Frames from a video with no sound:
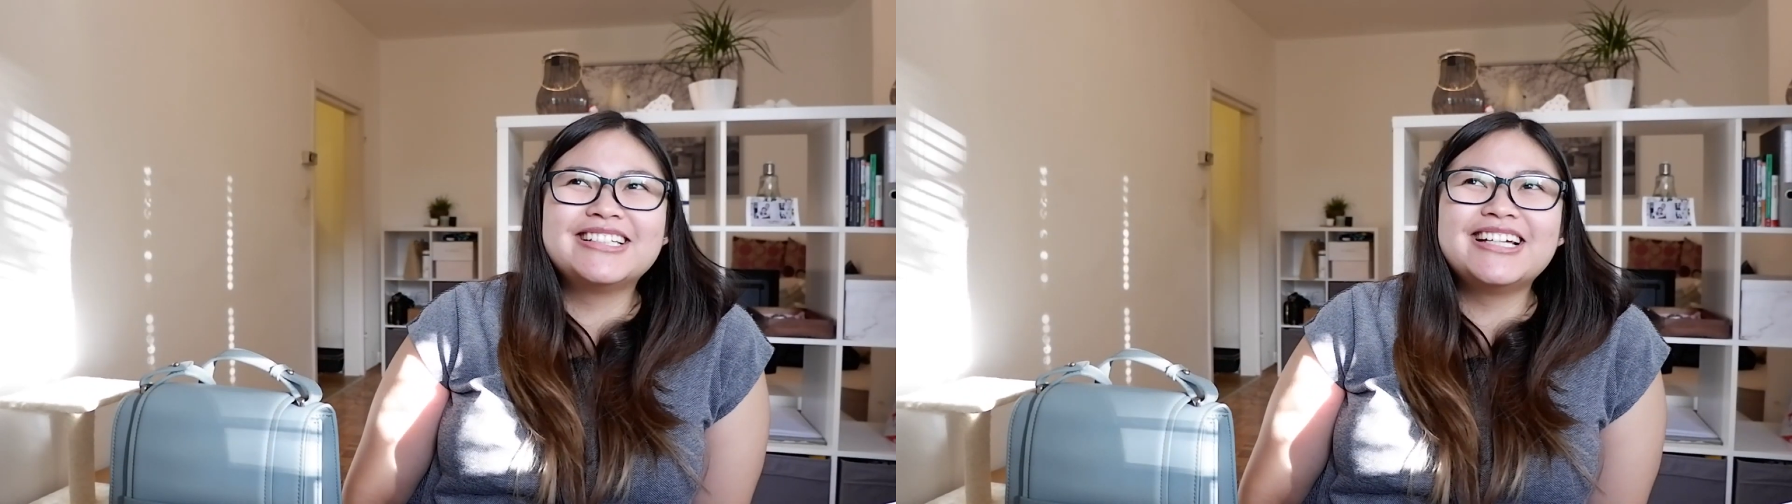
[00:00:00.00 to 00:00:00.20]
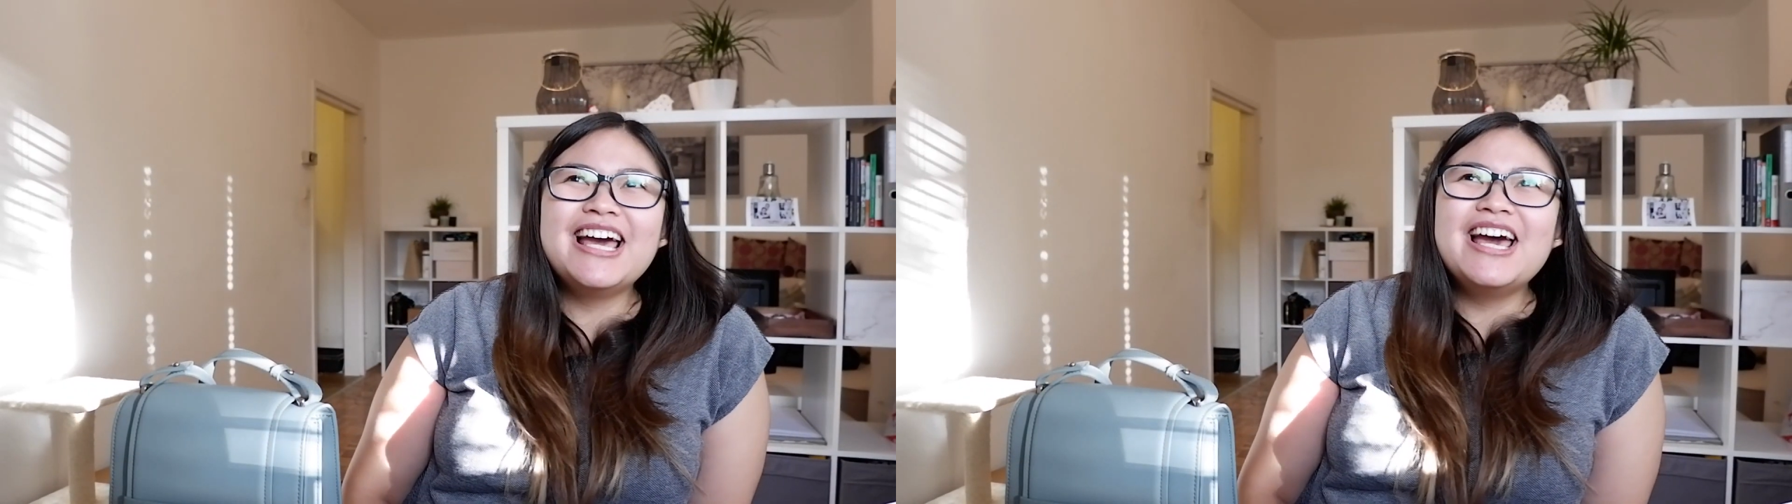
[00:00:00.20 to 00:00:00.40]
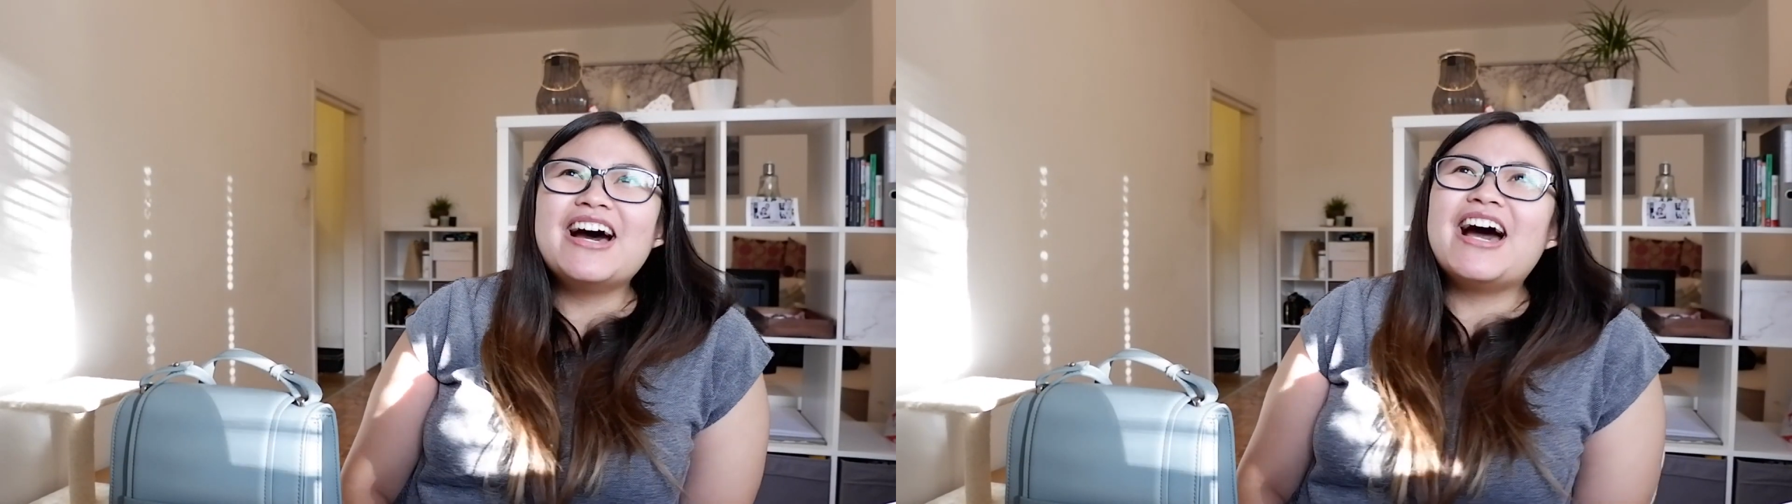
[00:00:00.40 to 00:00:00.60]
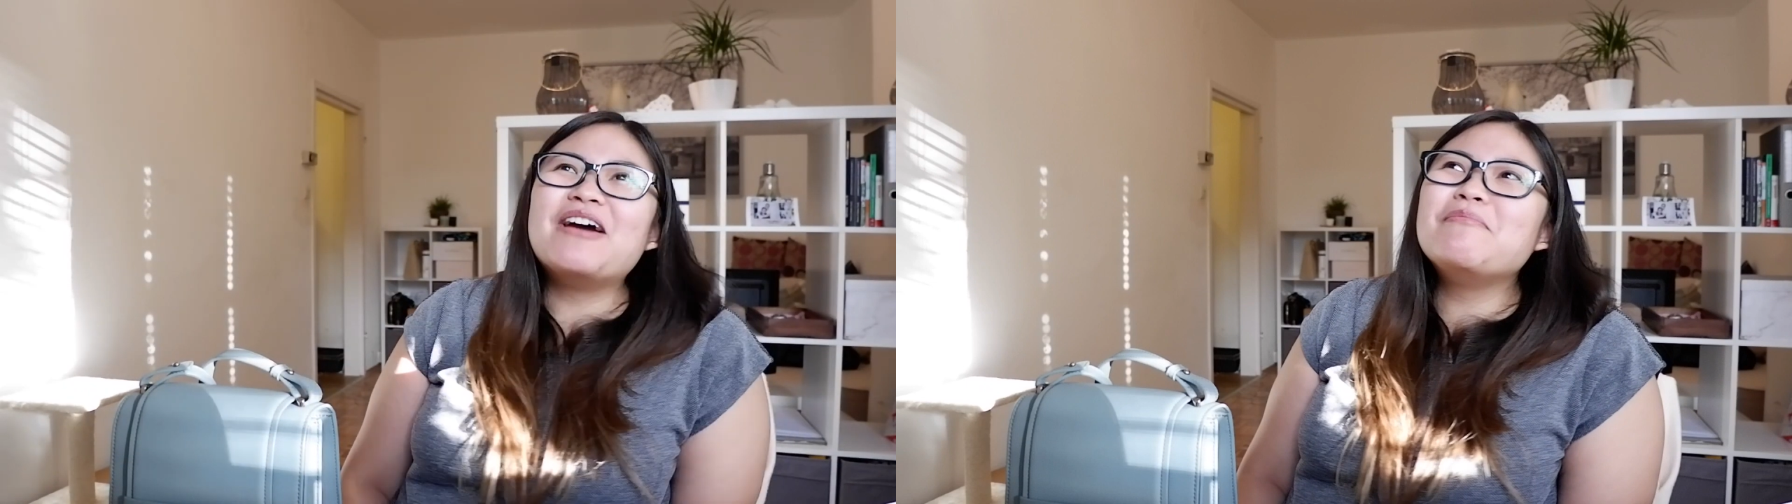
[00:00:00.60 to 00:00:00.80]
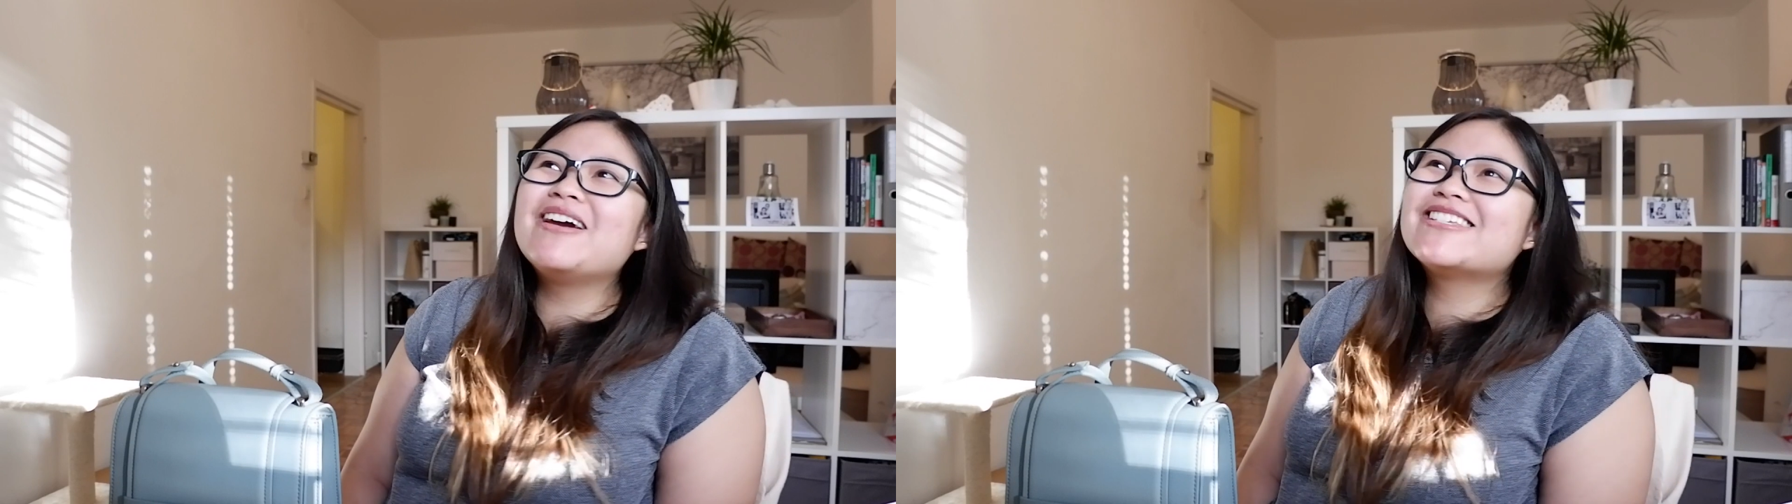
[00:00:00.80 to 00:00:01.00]

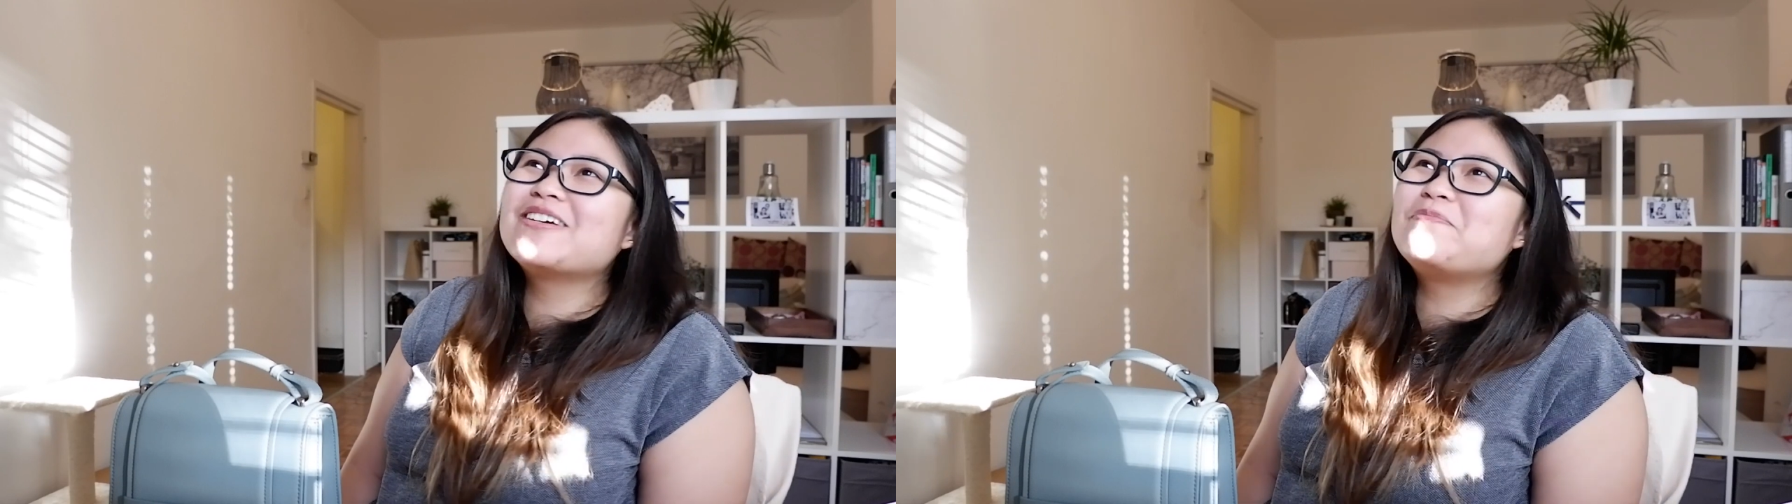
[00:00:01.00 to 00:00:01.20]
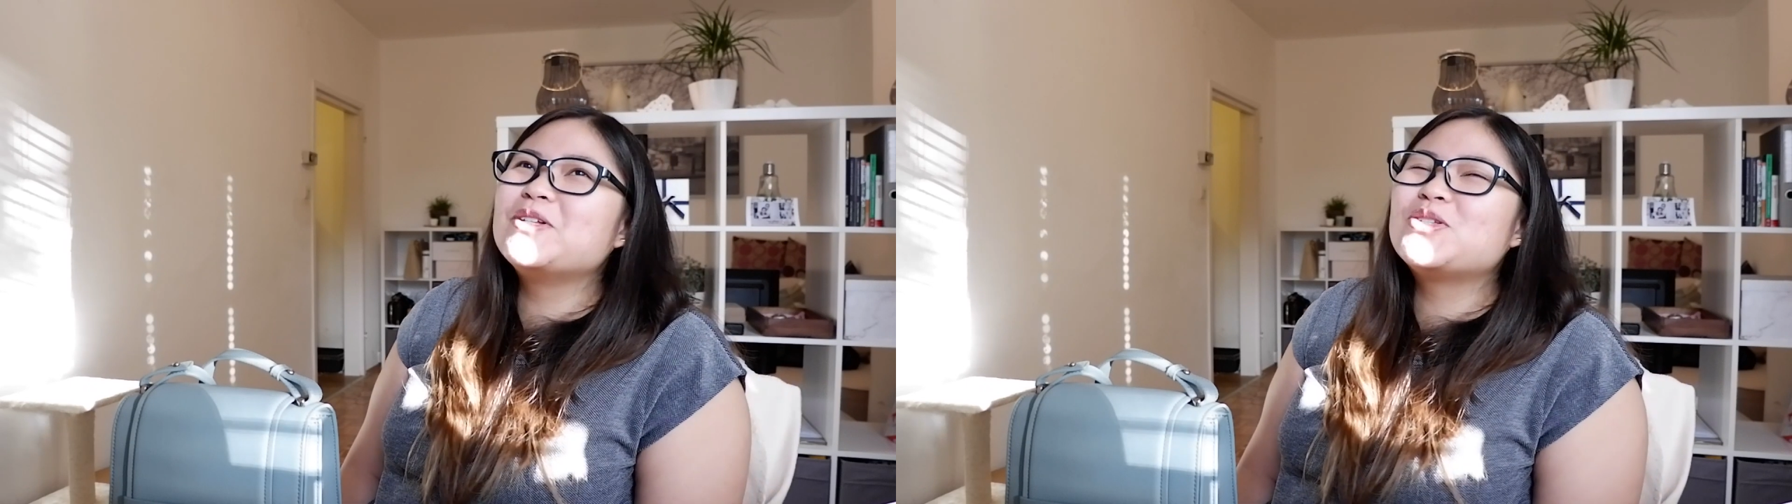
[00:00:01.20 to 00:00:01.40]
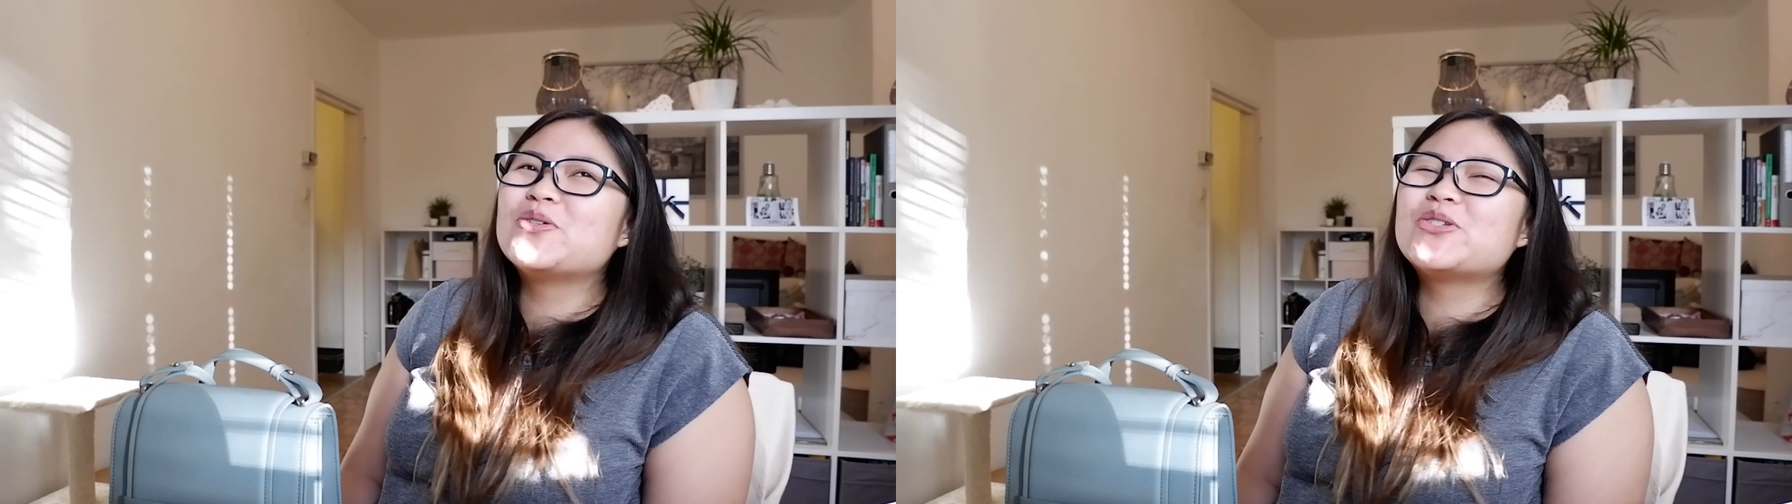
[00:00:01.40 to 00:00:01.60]
I mix up the two.